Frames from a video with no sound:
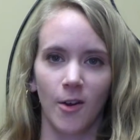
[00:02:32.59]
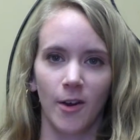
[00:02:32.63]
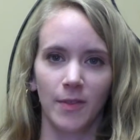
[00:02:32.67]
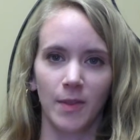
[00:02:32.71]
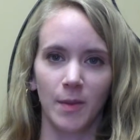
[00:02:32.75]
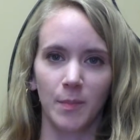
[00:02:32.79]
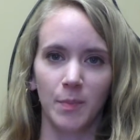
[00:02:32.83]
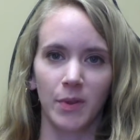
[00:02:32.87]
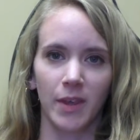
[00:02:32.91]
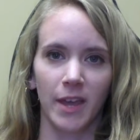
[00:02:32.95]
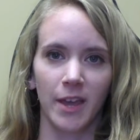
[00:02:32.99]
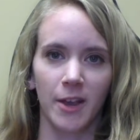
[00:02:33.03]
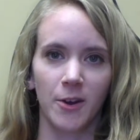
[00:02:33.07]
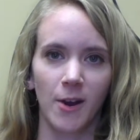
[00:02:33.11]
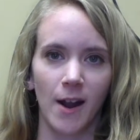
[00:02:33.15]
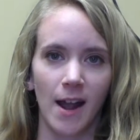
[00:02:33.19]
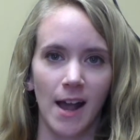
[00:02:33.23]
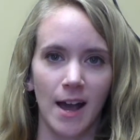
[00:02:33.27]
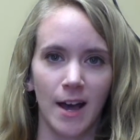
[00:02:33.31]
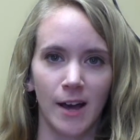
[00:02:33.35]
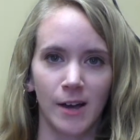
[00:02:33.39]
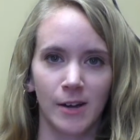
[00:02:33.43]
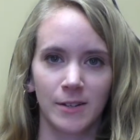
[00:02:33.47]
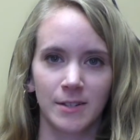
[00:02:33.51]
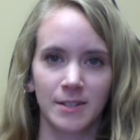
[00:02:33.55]
on the
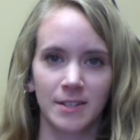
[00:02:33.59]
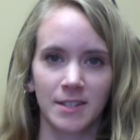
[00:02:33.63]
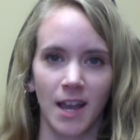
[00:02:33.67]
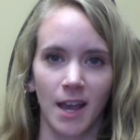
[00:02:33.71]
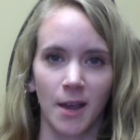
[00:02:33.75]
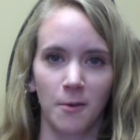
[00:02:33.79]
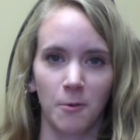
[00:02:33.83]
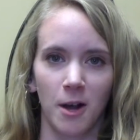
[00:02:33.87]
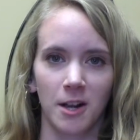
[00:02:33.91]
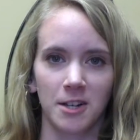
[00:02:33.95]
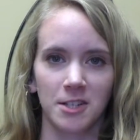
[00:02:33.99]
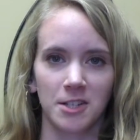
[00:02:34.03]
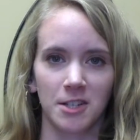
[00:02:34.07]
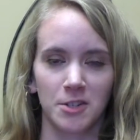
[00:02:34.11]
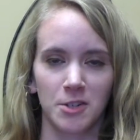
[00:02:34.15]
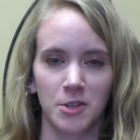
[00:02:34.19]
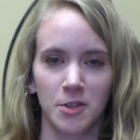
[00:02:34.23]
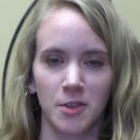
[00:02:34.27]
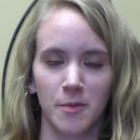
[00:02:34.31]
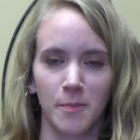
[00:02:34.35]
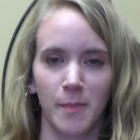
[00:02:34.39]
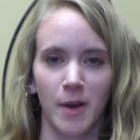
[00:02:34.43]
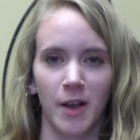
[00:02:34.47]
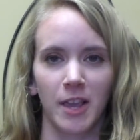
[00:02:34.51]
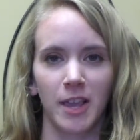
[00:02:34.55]
playground, I walked under
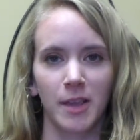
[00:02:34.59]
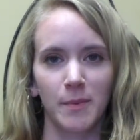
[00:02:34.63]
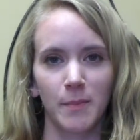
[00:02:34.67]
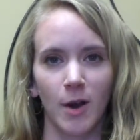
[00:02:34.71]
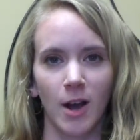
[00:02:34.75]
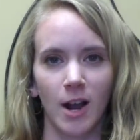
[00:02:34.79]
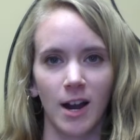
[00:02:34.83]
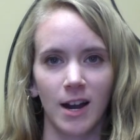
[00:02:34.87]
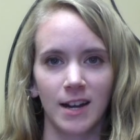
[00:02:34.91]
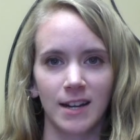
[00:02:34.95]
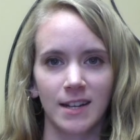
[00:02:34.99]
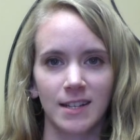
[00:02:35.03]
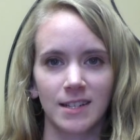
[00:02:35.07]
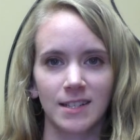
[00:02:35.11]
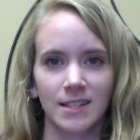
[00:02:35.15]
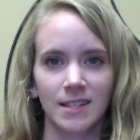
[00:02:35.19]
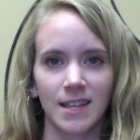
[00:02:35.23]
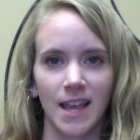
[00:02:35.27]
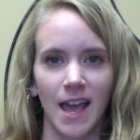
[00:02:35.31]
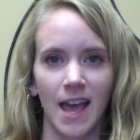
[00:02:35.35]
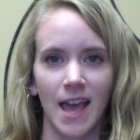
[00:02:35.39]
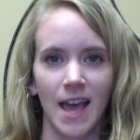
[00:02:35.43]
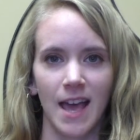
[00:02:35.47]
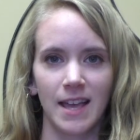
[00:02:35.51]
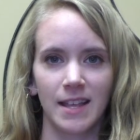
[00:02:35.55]
the monkey bars
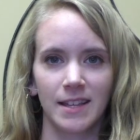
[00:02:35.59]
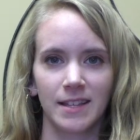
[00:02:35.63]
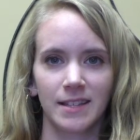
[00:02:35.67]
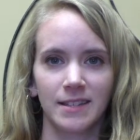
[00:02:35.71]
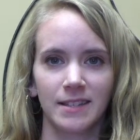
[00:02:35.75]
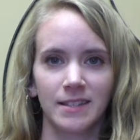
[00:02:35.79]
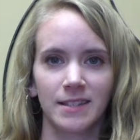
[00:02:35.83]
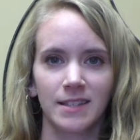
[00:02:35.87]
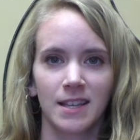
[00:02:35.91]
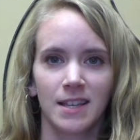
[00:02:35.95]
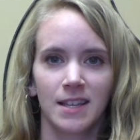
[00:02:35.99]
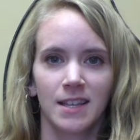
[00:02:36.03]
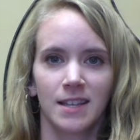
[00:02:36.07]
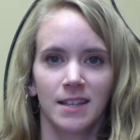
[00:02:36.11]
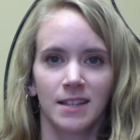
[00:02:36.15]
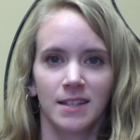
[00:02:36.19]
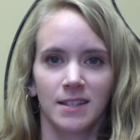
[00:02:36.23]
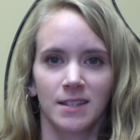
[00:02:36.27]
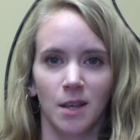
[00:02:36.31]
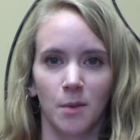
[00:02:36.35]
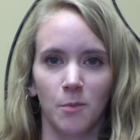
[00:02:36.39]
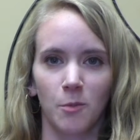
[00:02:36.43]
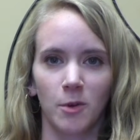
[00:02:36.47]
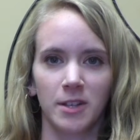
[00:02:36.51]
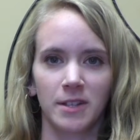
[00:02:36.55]
and
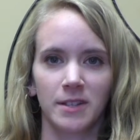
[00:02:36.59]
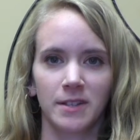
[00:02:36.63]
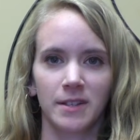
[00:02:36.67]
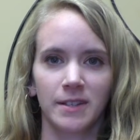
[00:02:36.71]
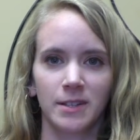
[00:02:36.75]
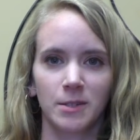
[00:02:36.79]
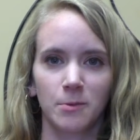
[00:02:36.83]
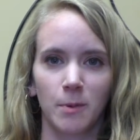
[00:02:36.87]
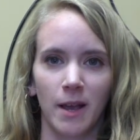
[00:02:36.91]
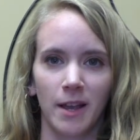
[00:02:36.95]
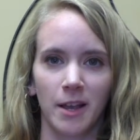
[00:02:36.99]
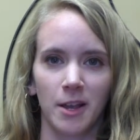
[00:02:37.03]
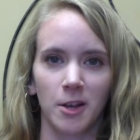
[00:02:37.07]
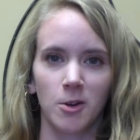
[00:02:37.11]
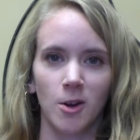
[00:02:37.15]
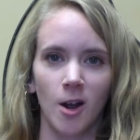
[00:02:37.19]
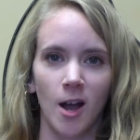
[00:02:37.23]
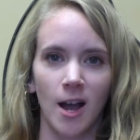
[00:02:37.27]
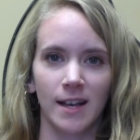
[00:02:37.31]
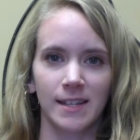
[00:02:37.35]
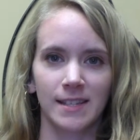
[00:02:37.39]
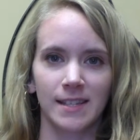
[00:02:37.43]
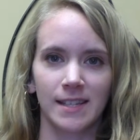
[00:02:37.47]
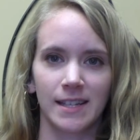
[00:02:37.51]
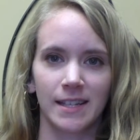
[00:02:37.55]
someone swung
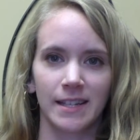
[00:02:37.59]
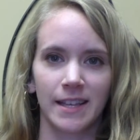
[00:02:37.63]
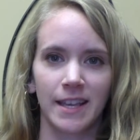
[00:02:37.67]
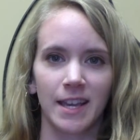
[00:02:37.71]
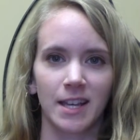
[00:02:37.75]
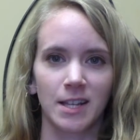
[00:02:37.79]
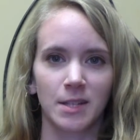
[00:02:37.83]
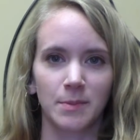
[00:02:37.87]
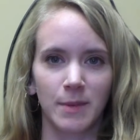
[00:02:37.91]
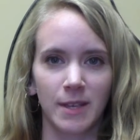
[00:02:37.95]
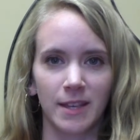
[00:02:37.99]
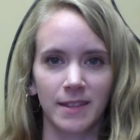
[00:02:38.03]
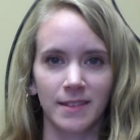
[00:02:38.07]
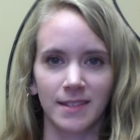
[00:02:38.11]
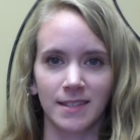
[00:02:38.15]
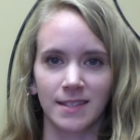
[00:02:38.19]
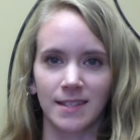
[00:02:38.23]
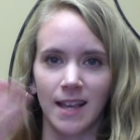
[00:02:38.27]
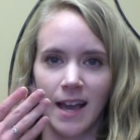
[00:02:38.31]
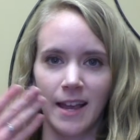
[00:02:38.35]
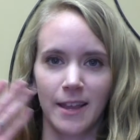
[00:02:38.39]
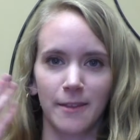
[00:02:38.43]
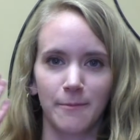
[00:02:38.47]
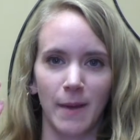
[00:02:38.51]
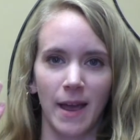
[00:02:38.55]
across and kicked me in the
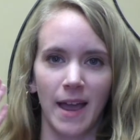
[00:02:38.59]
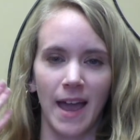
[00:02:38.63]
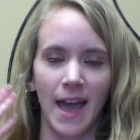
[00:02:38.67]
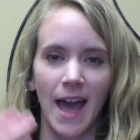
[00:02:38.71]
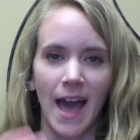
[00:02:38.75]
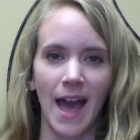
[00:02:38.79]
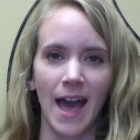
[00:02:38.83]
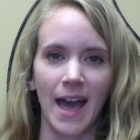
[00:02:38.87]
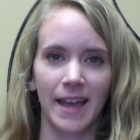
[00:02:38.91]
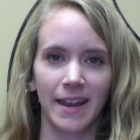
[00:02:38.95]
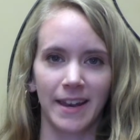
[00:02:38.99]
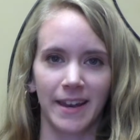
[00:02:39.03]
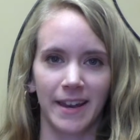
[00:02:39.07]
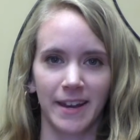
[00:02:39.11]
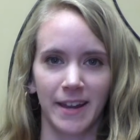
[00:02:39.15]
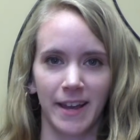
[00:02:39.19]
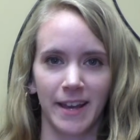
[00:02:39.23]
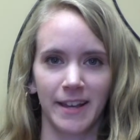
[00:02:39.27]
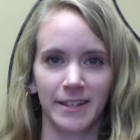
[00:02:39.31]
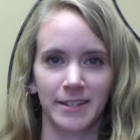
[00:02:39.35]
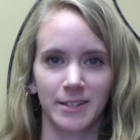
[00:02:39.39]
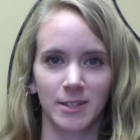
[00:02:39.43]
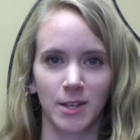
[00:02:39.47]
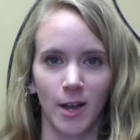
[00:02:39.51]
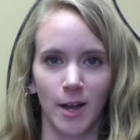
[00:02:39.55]
side of my head, and
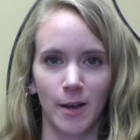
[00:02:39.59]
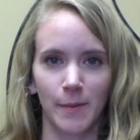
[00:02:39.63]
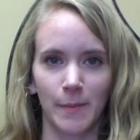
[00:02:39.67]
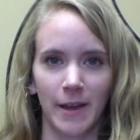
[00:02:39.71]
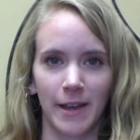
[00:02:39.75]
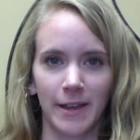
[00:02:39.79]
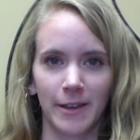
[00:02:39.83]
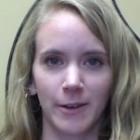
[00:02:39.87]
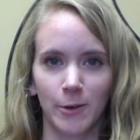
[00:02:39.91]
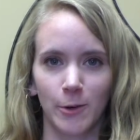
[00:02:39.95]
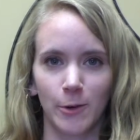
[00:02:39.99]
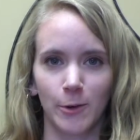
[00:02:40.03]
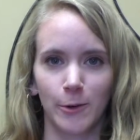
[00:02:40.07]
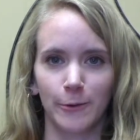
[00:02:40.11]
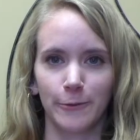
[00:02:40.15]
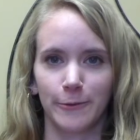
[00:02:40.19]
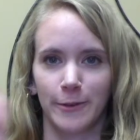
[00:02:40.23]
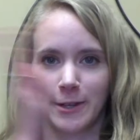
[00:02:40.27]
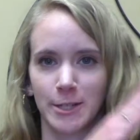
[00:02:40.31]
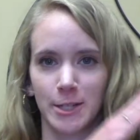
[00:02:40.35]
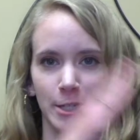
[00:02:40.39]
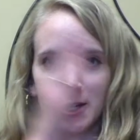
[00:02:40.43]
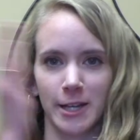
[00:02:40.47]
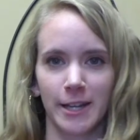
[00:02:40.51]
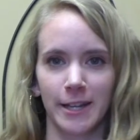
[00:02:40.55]
I saw my whole
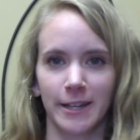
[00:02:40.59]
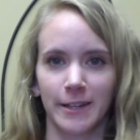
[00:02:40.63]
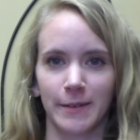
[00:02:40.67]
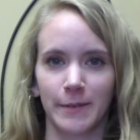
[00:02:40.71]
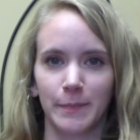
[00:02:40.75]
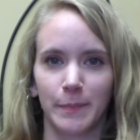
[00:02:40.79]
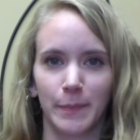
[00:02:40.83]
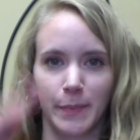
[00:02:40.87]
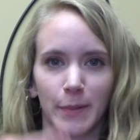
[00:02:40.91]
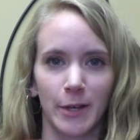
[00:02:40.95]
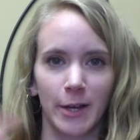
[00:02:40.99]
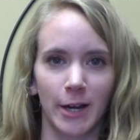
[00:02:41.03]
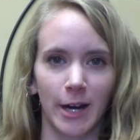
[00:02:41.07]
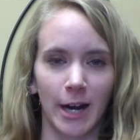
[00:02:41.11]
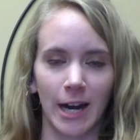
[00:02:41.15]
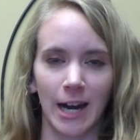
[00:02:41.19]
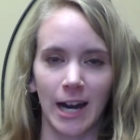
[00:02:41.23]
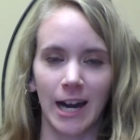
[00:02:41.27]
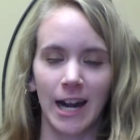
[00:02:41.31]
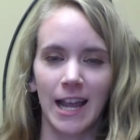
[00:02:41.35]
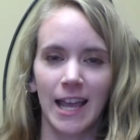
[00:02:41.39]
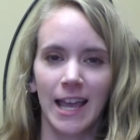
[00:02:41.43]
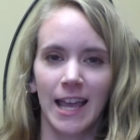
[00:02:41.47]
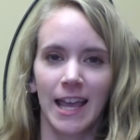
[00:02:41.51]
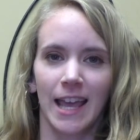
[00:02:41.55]
vision blur.